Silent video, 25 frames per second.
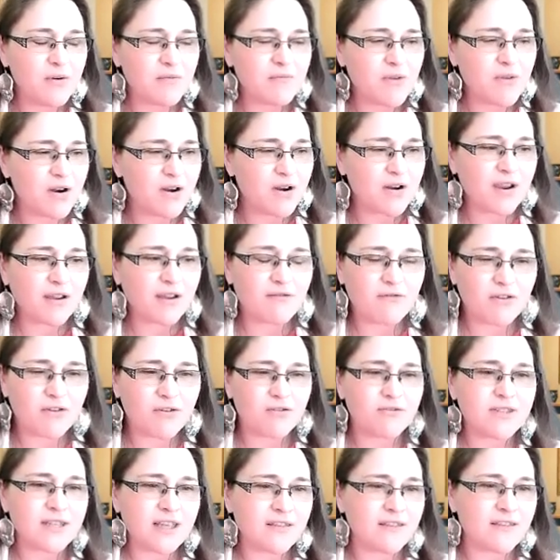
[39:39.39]
Mark, and
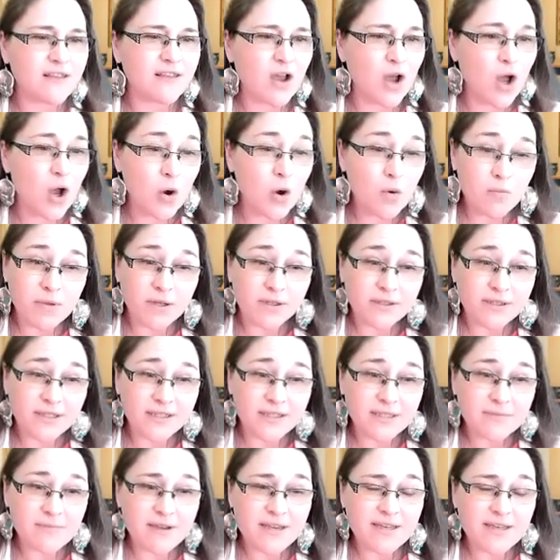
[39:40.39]
folks in the home building
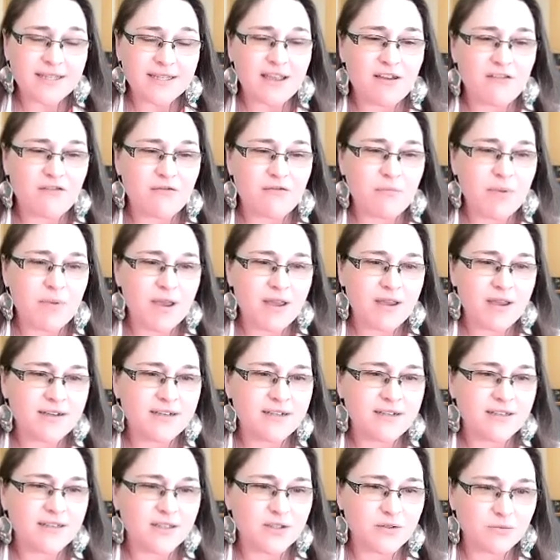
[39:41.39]
space have picked
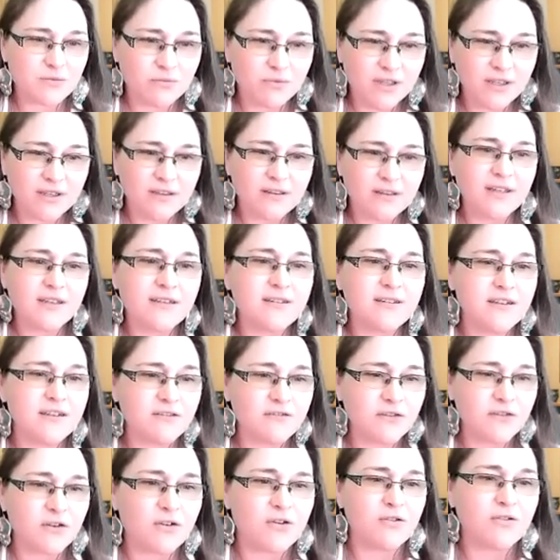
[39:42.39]
this really
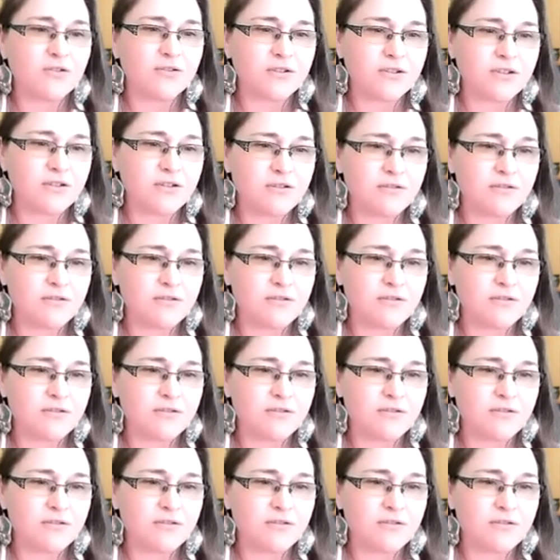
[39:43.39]
difficult